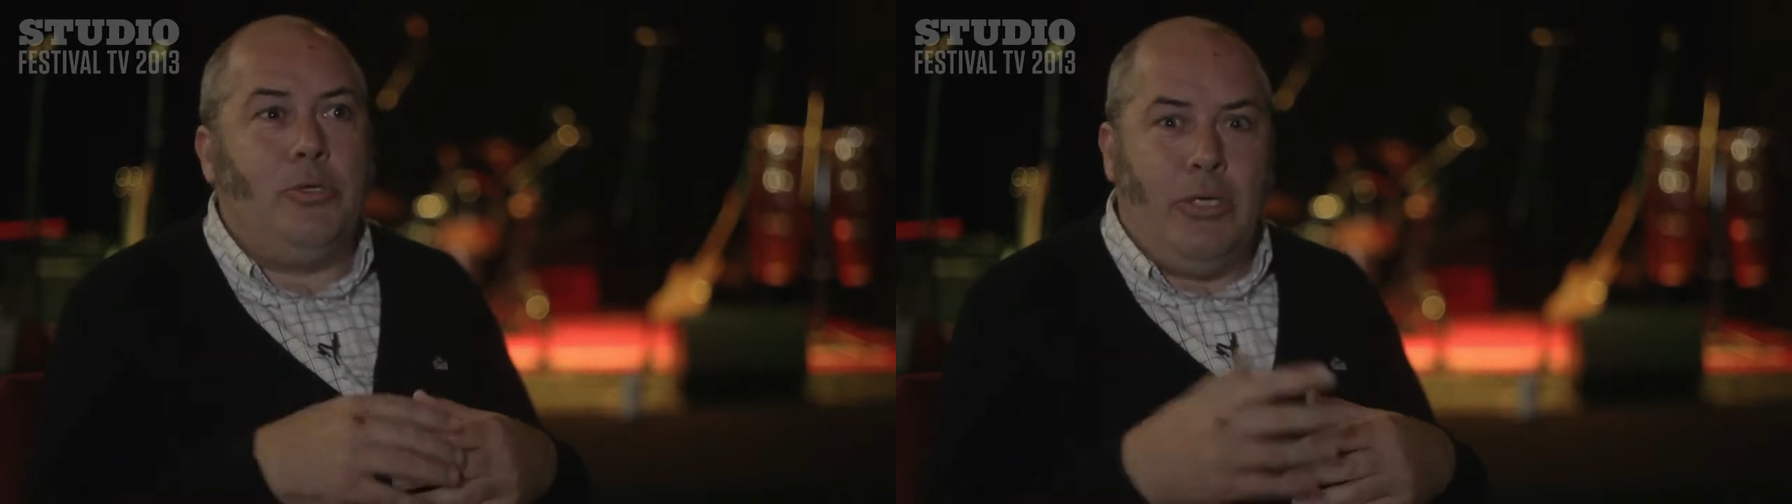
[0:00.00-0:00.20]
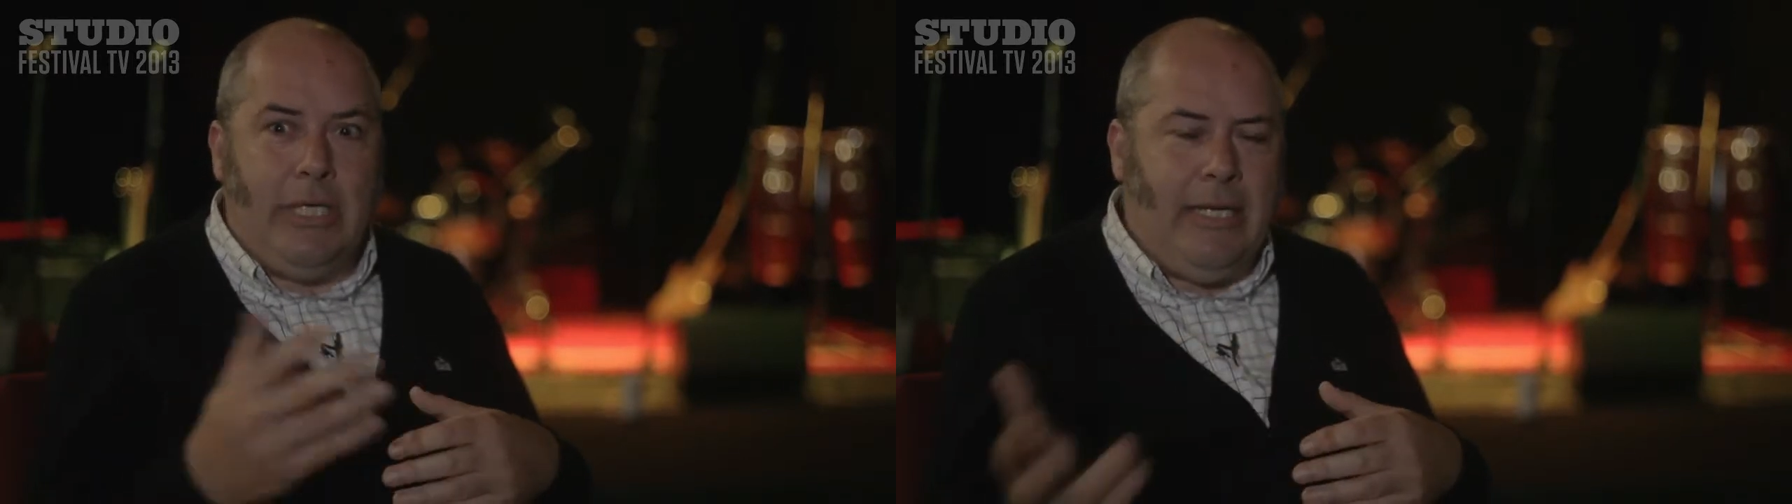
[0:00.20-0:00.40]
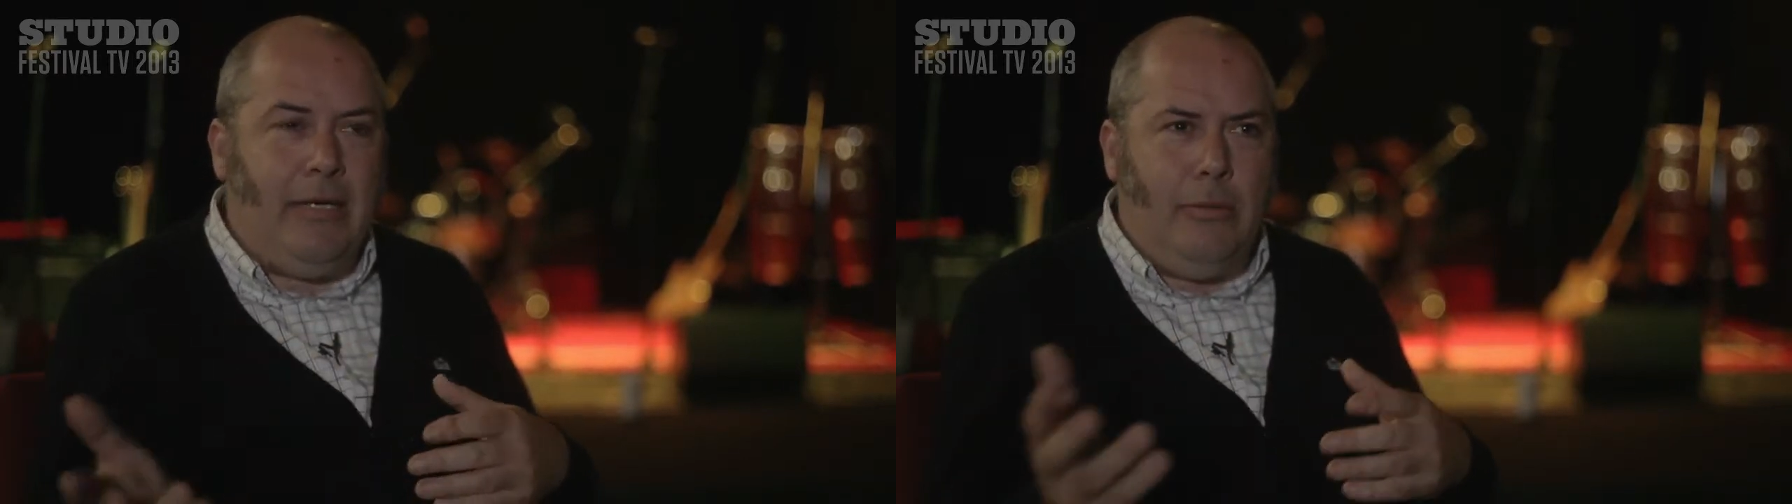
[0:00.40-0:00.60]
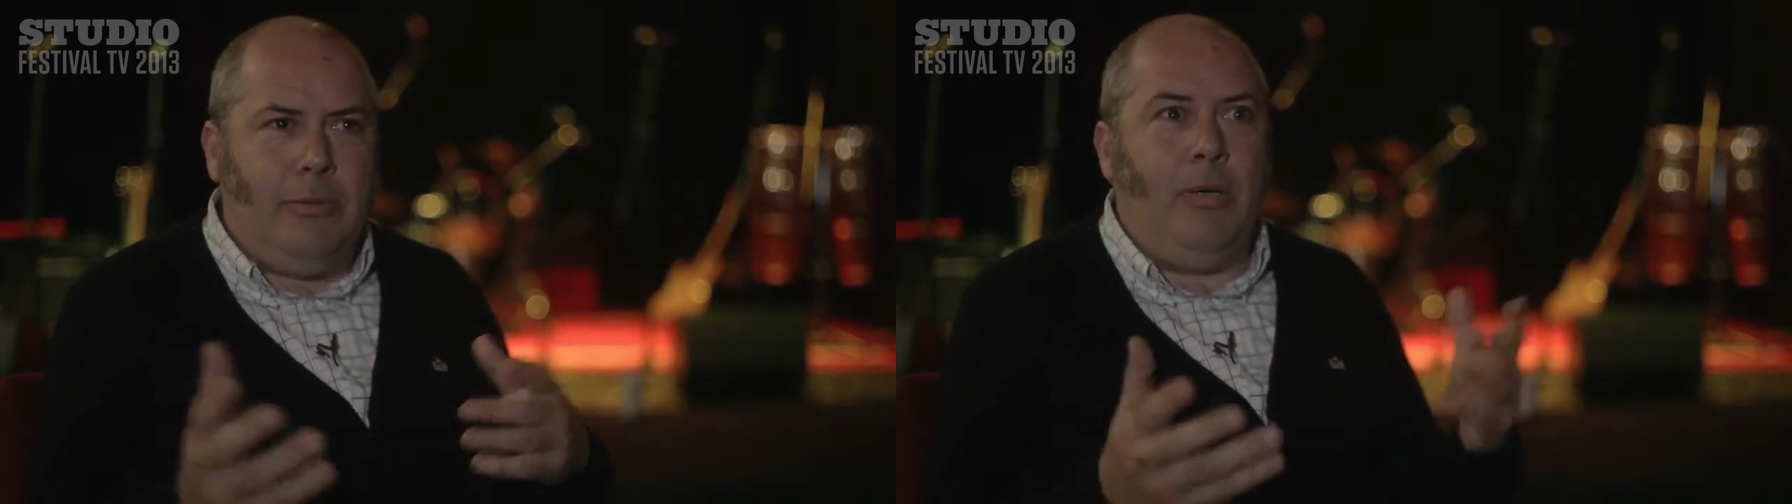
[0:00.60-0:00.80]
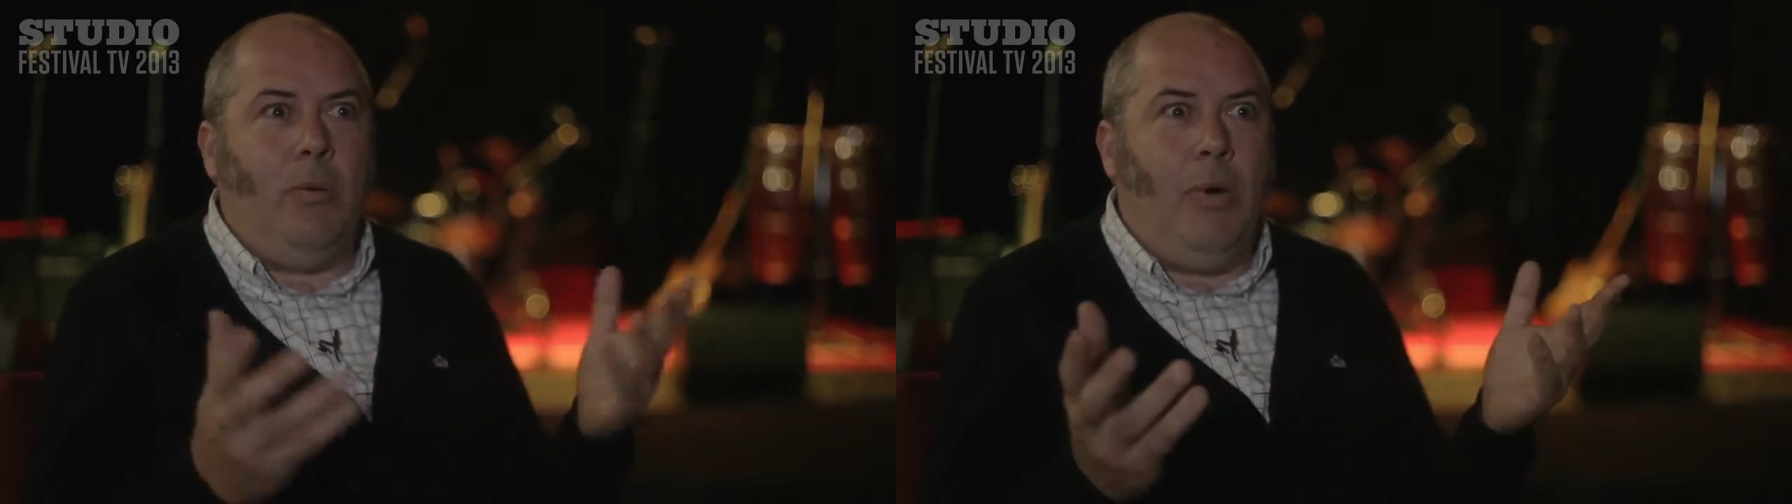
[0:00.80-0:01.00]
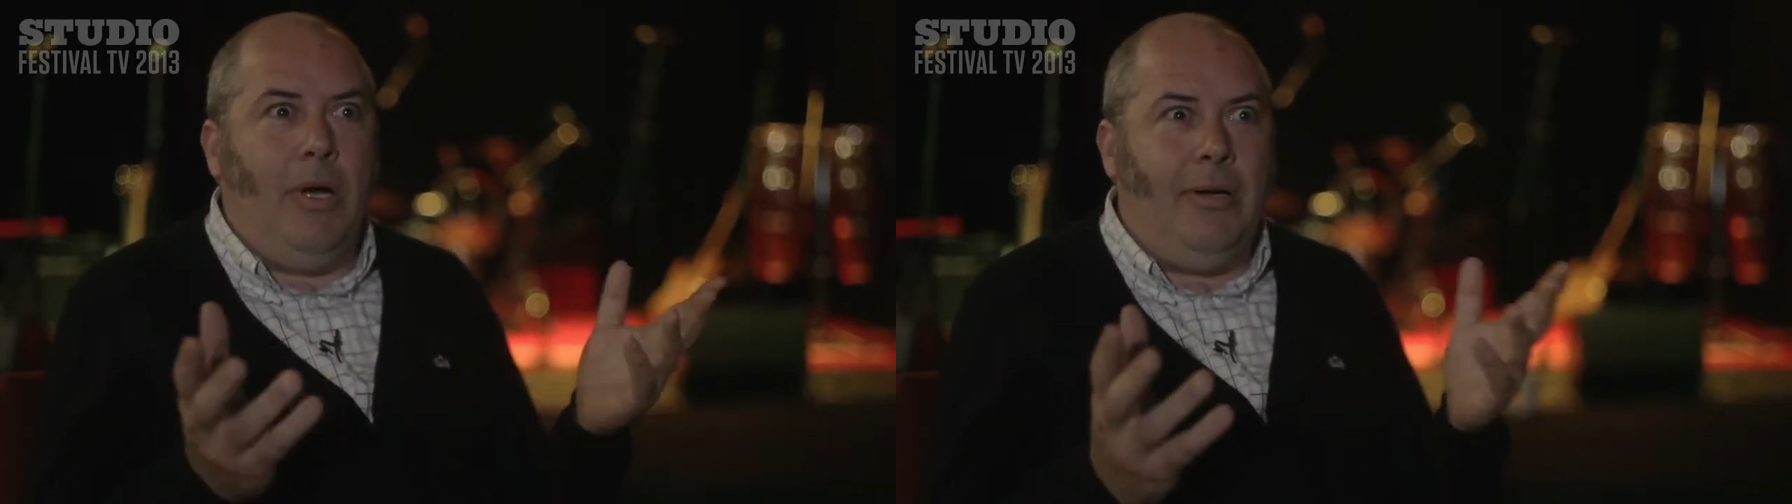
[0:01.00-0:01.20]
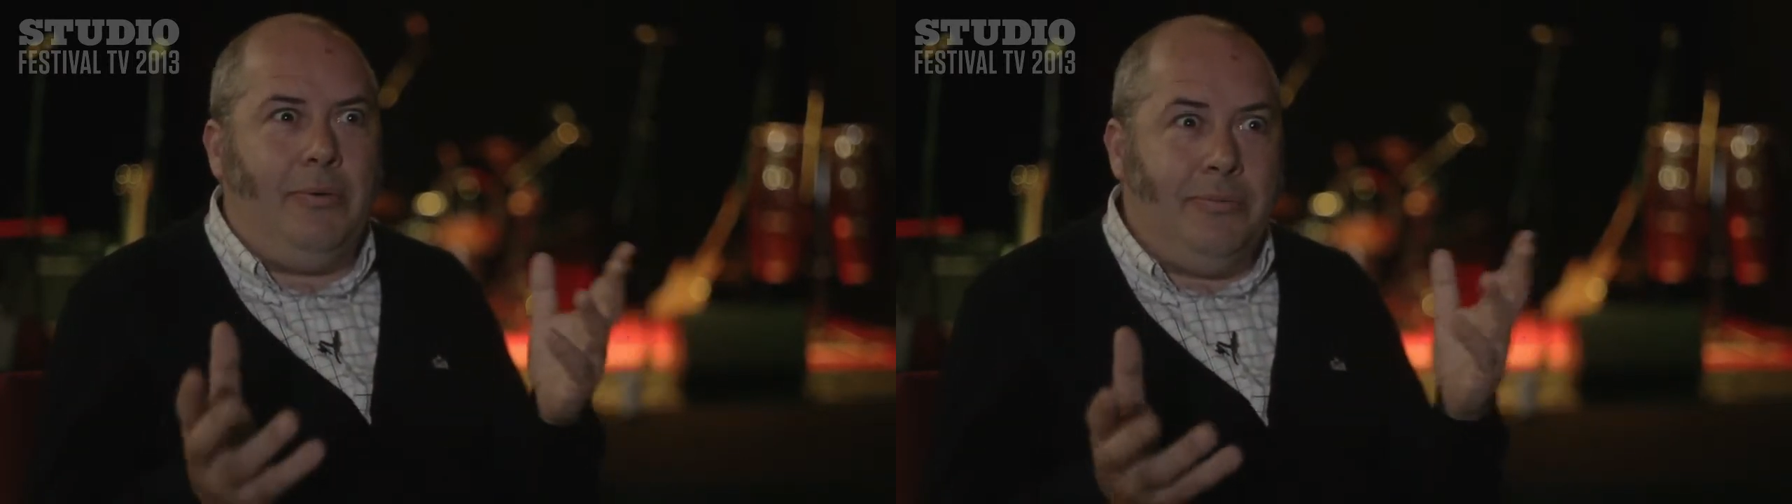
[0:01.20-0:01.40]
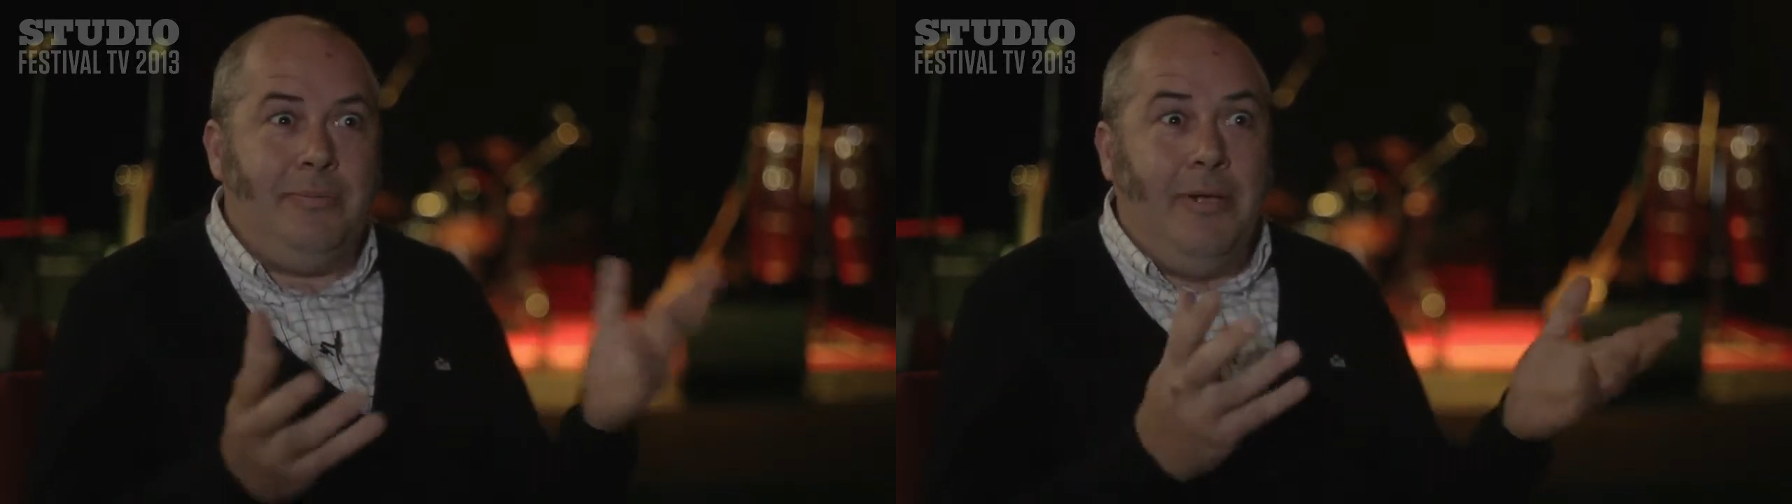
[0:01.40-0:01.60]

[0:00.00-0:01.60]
So I did, and I'm like, wow,